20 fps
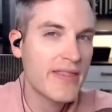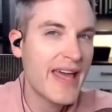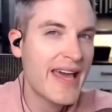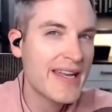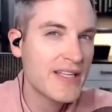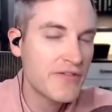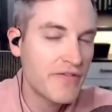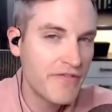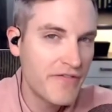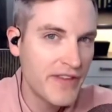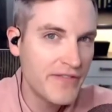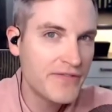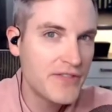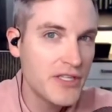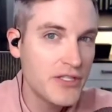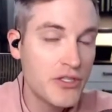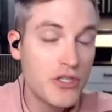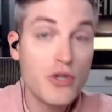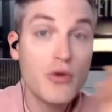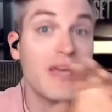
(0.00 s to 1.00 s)
That is
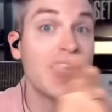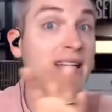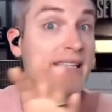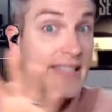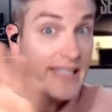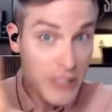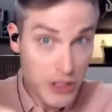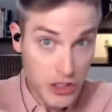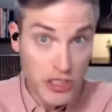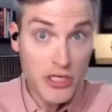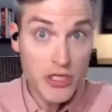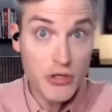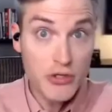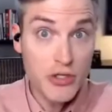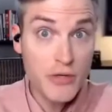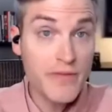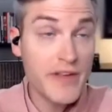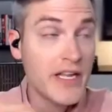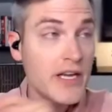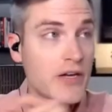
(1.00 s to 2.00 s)
52, in addition to
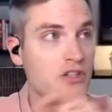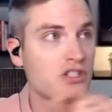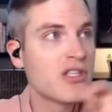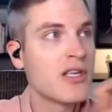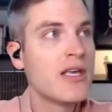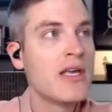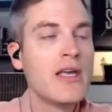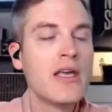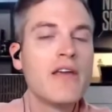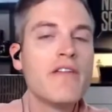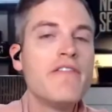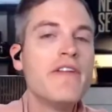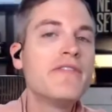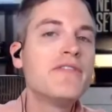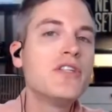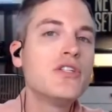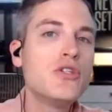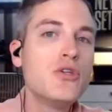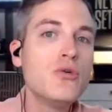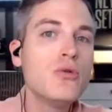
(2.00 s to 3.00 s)
YouTube videos,
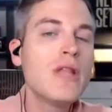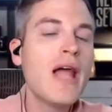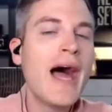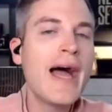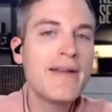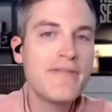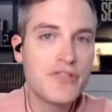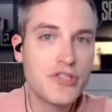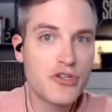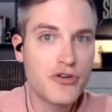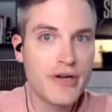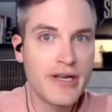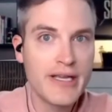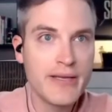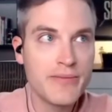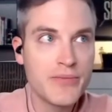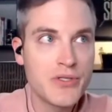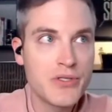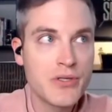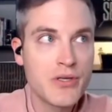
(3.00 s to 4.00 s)
52 live
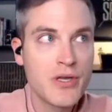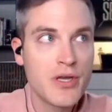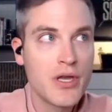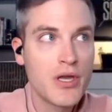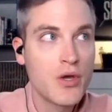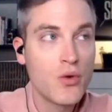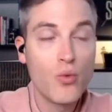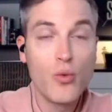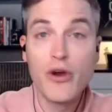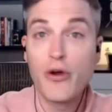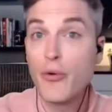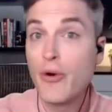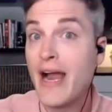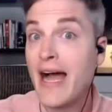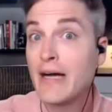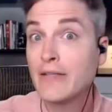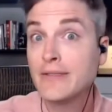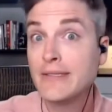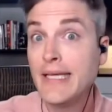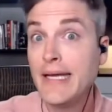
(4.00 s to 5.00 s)
streams where we're
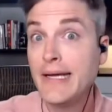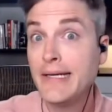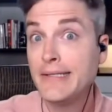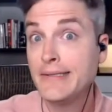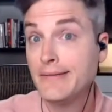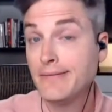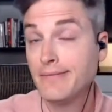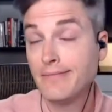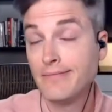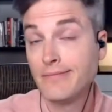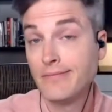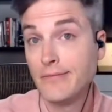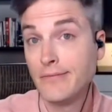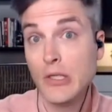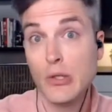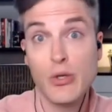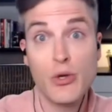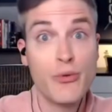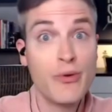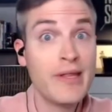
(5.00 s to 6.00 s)
out there,
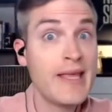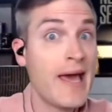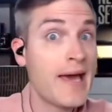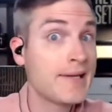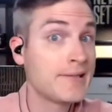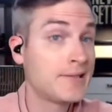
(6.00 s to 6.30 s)
don't know really how to